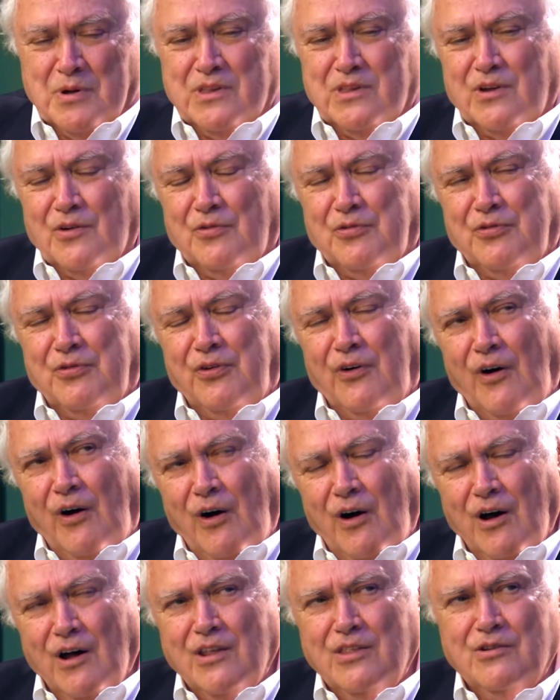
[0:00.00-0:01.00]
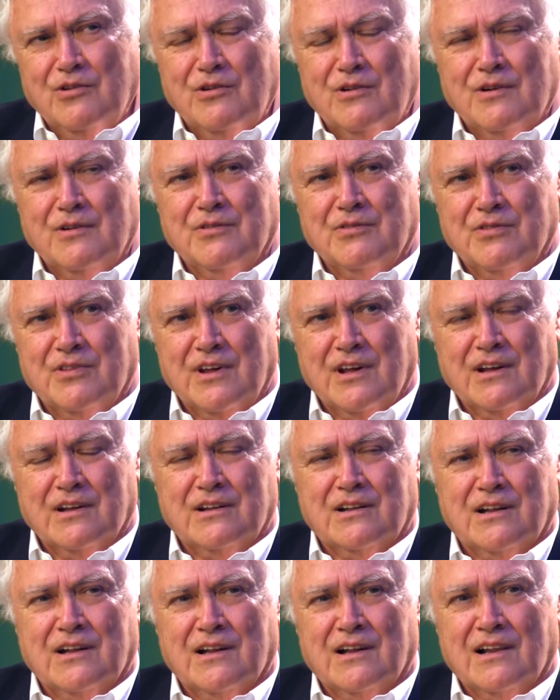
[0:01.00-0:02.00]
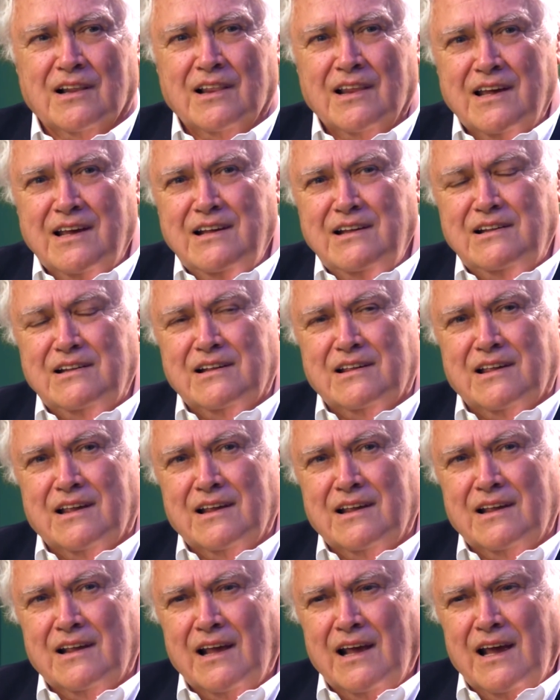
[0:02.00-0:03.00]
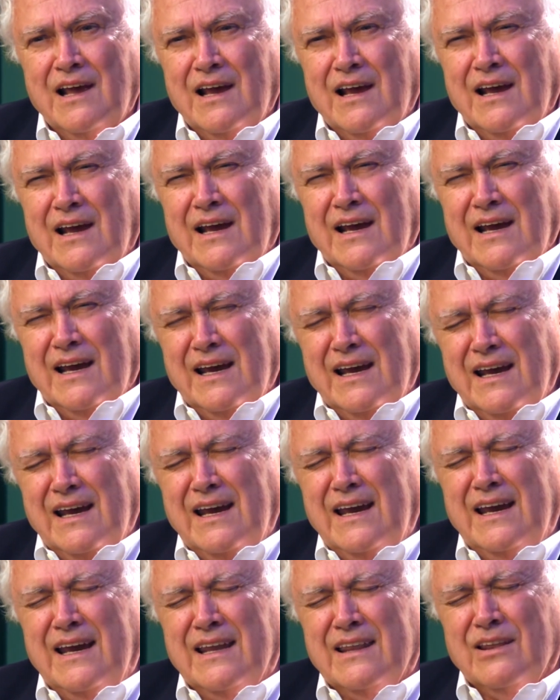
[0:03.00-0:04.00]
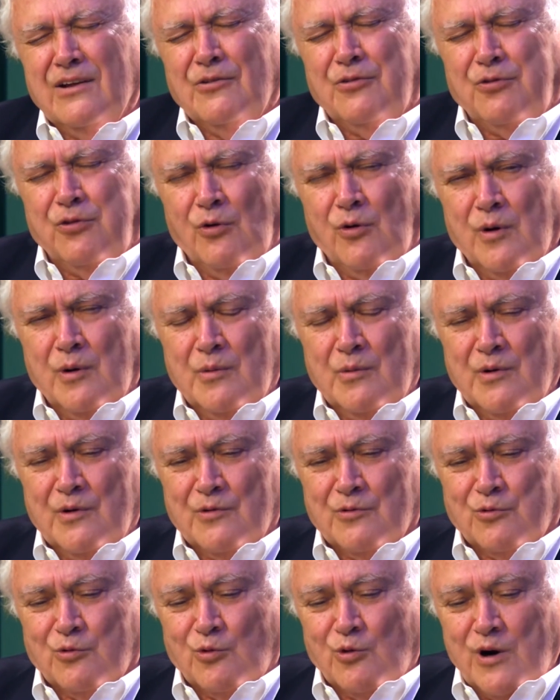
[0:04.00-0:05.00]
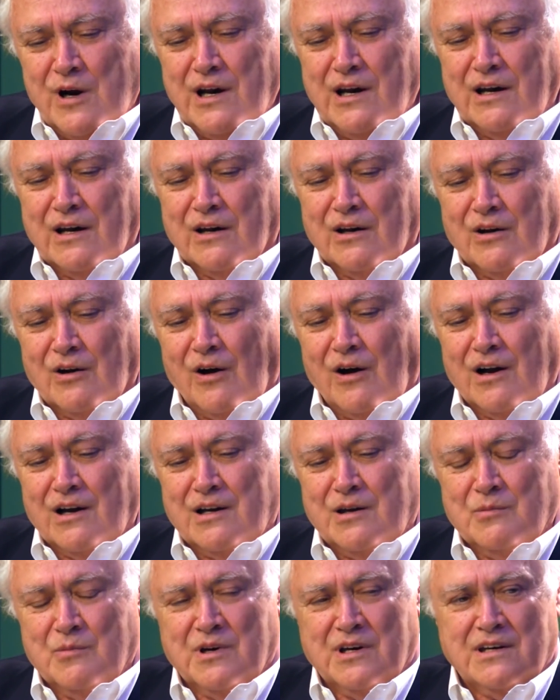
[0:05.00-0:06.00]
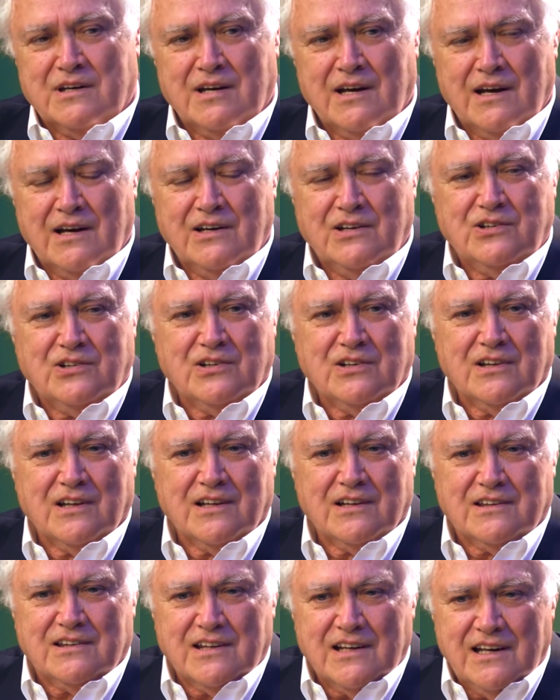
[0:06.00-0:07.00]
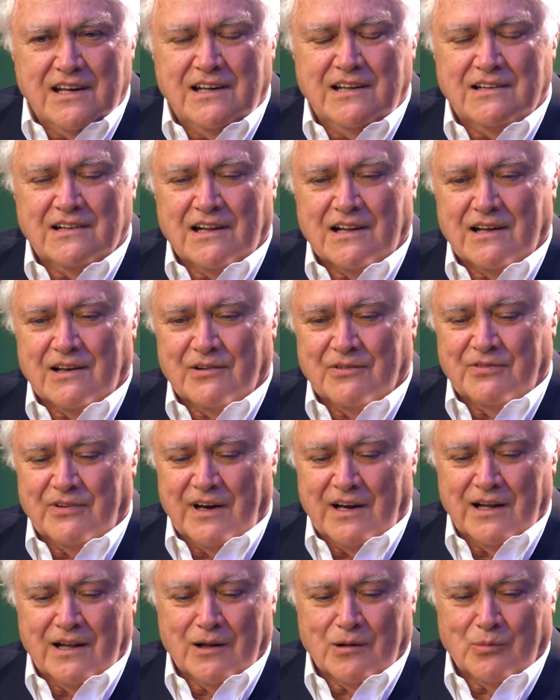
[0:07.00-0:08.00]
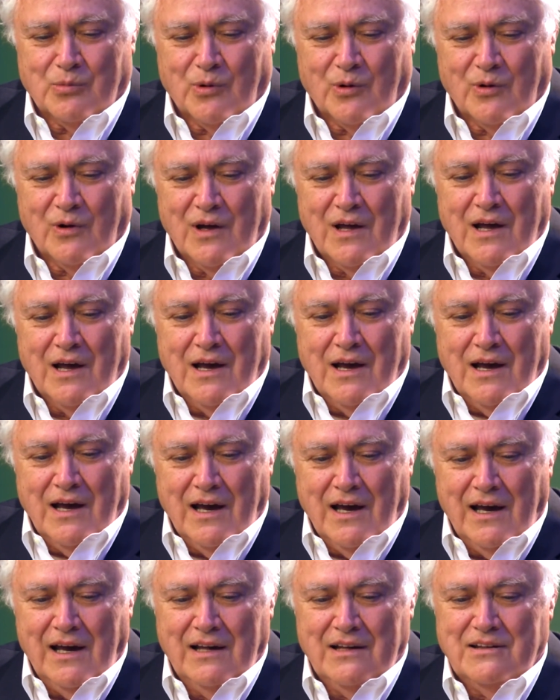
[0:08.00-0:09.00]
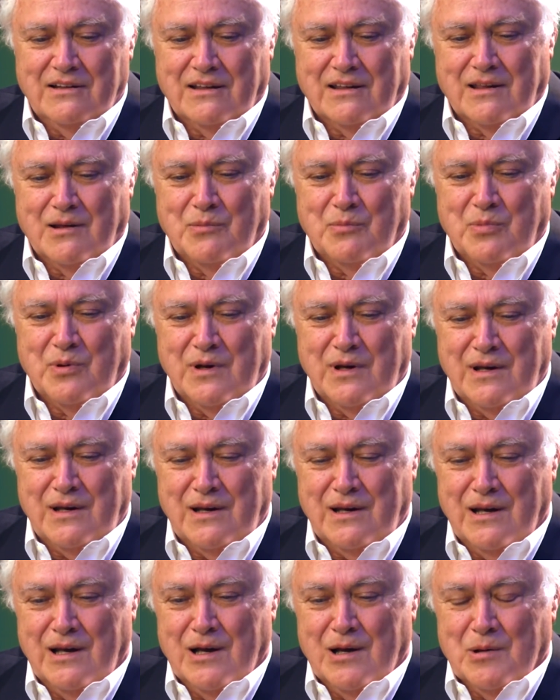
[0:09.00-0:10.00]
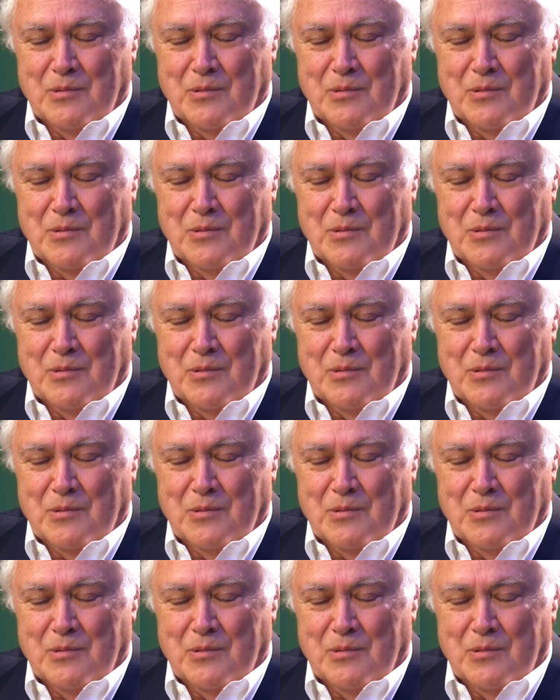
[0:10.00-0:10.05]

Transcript: But the father of this, at least in the form of written documentation that's easily available, has to be